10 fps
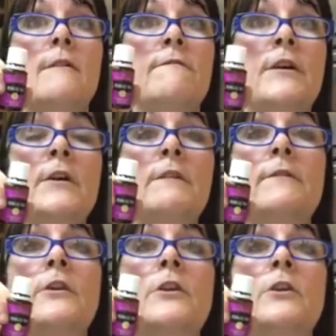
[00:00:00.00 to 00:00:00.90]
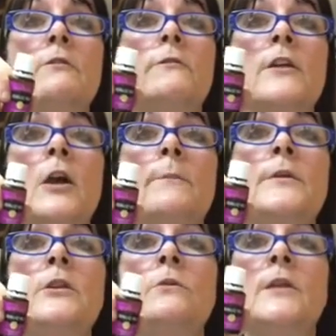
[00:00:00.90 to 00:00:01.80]
very, very good for
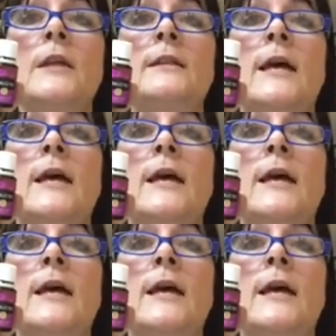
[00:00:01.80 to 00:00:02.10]
helping you get